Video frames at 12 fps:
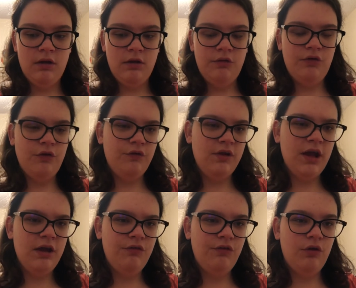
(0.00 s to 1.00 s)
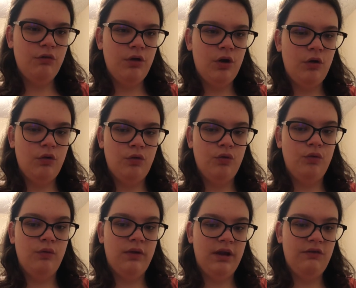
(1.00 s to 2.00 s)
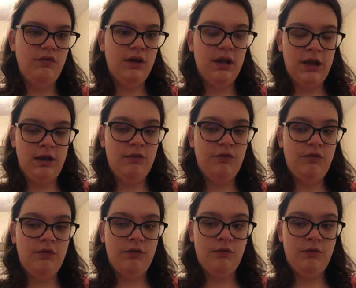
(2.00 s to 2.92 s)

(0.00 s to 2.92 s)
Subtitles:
So if you guys don't know who Lizzy is,